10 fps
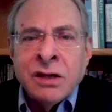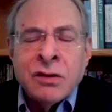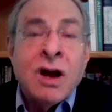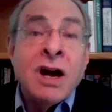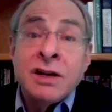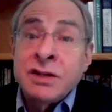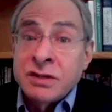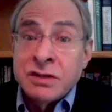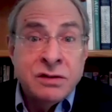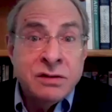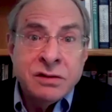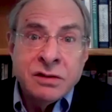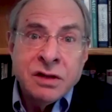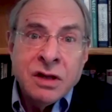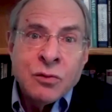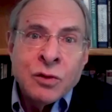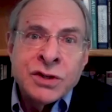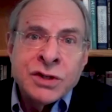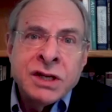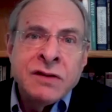Your eyes
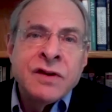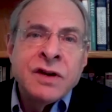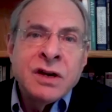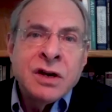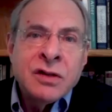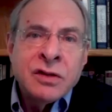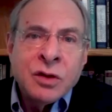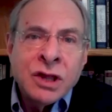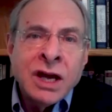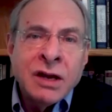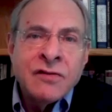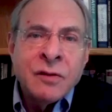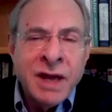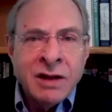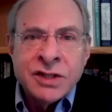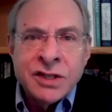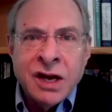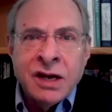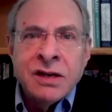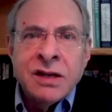receive light from the
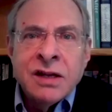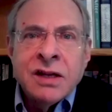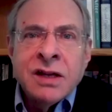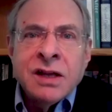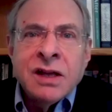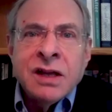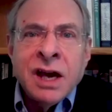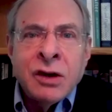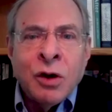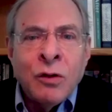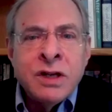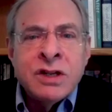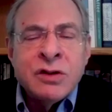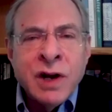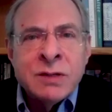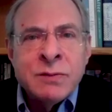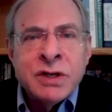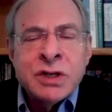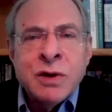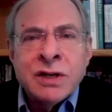outside and only
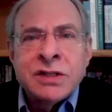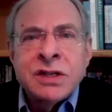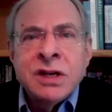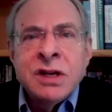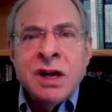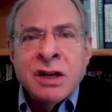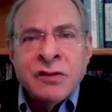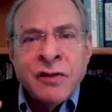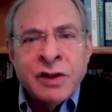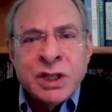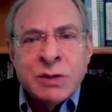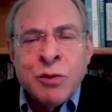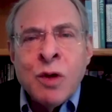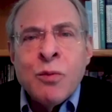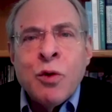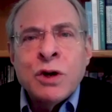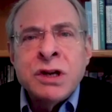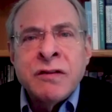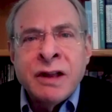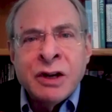transmit to us a very small
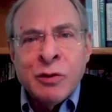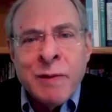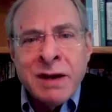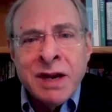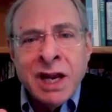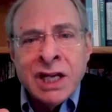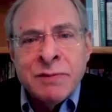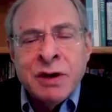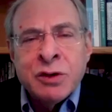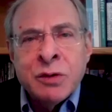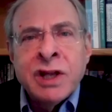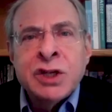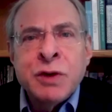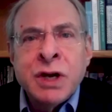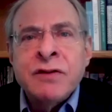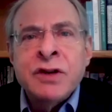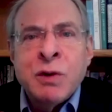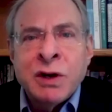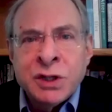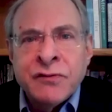portion of the electromagnetic spectrum that's relevant
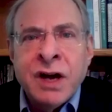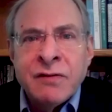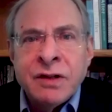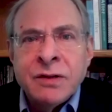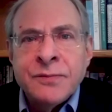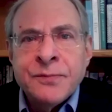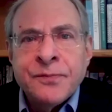to our survival.